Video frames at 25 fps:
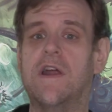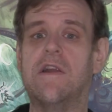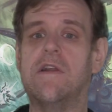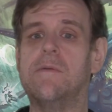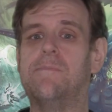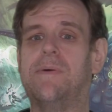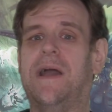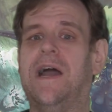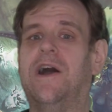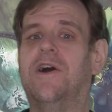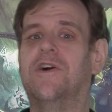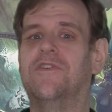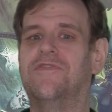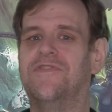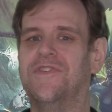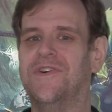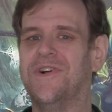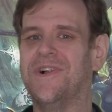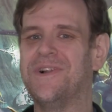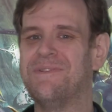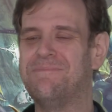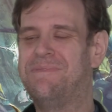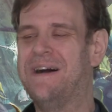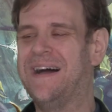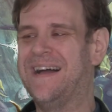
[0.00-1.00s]
very
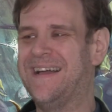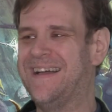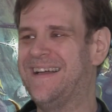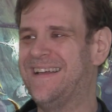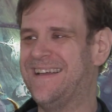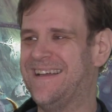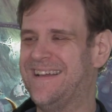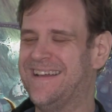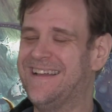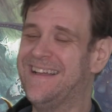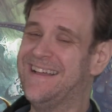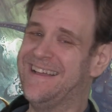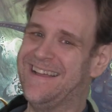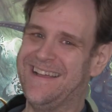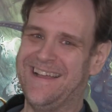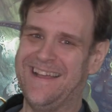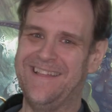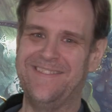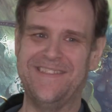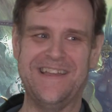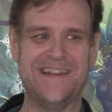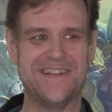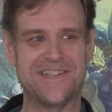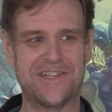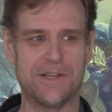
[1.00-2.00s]
powerful,
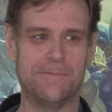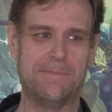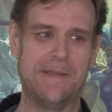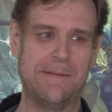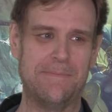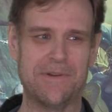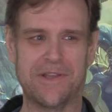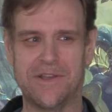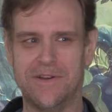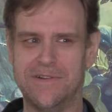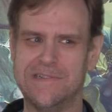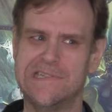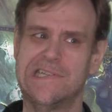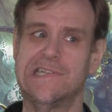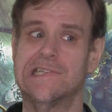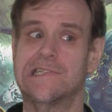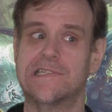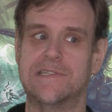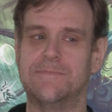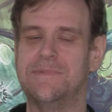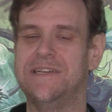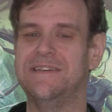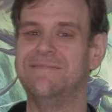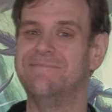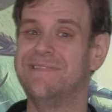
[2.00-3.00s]
and then some people go, oh,
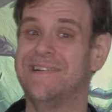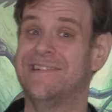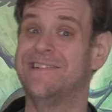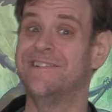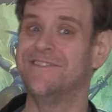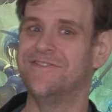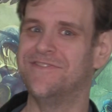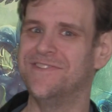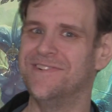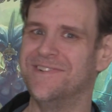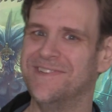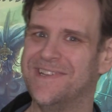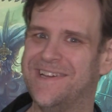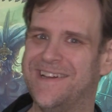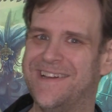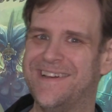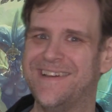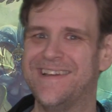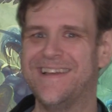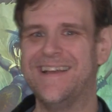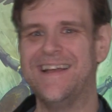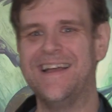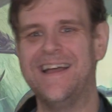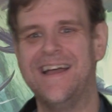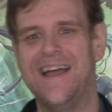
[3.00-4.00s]
it's a bit powerful
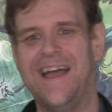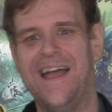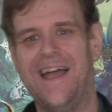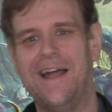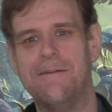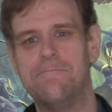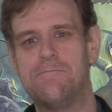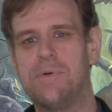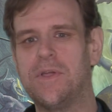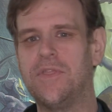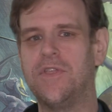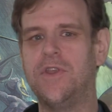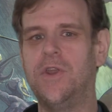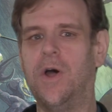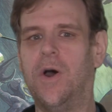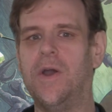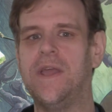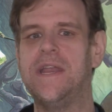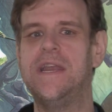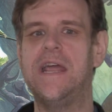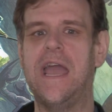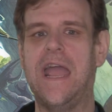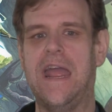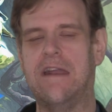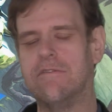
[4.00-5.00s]
there. Um, but they're not
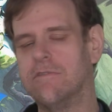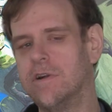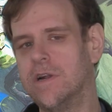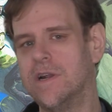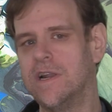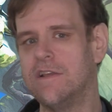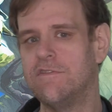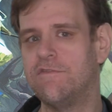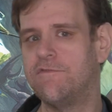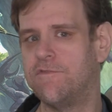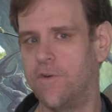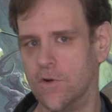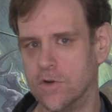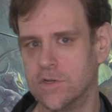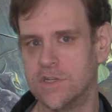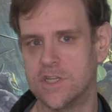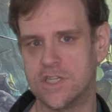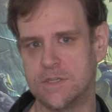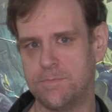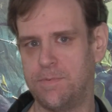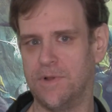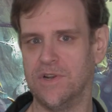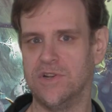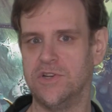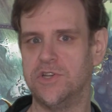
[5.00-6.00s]
inherently fun
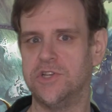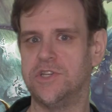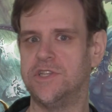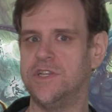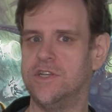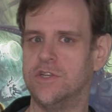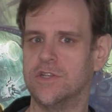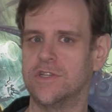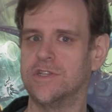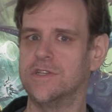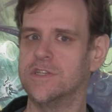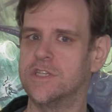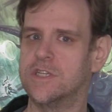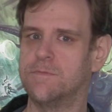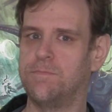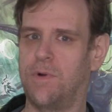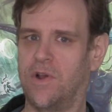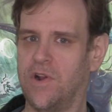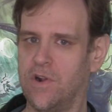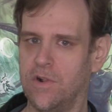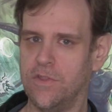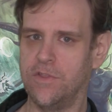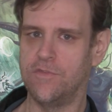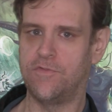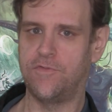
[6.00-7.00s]
sponges. It doesn't
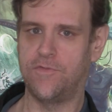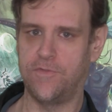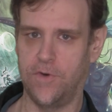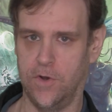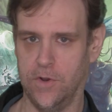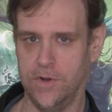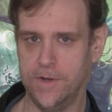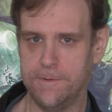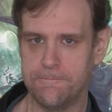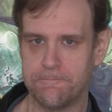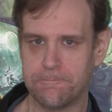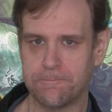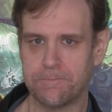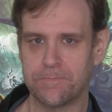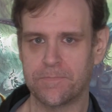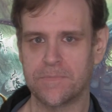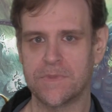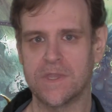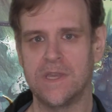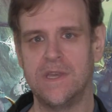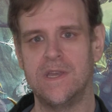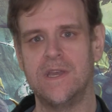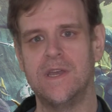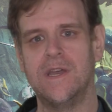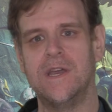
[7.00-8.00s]
spoil the fun.
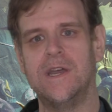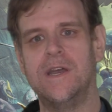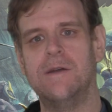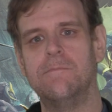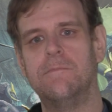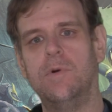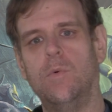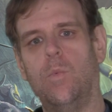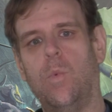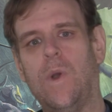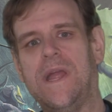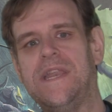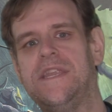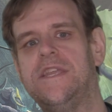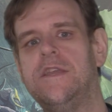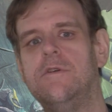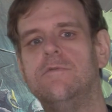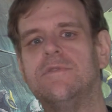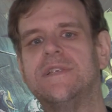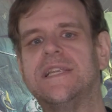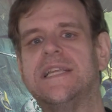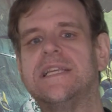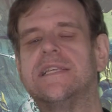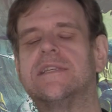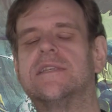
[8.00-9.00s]
But when you
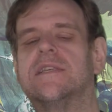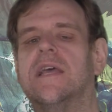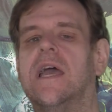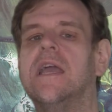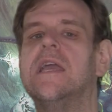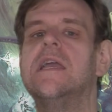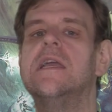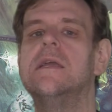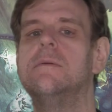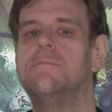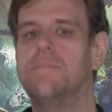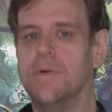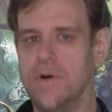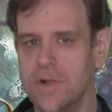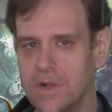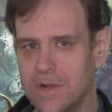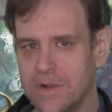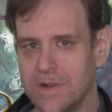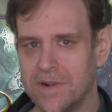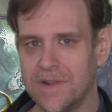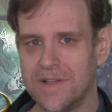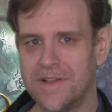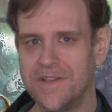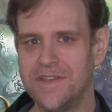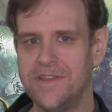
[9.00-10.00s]

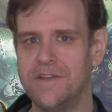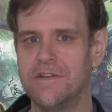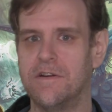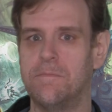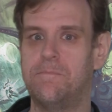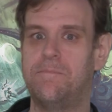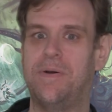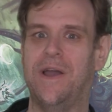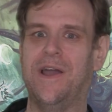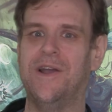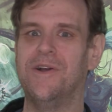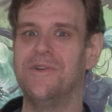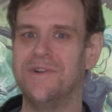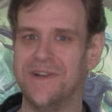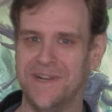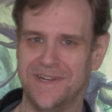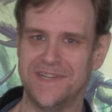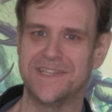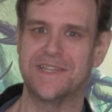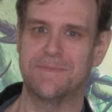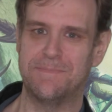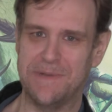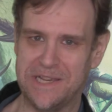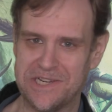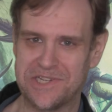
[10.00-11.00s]
disable your
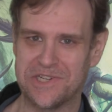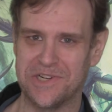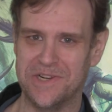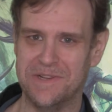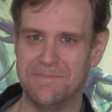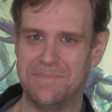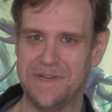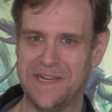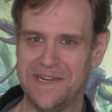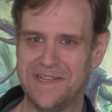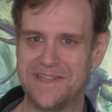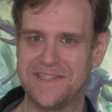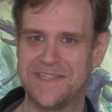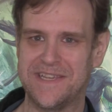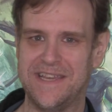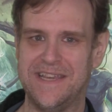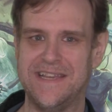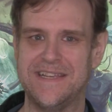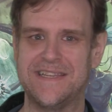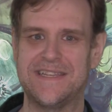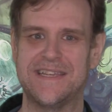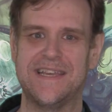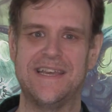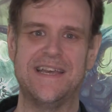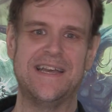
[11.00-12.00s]
opponent's special
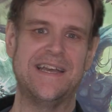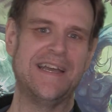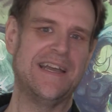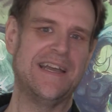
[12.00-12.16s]
abilities,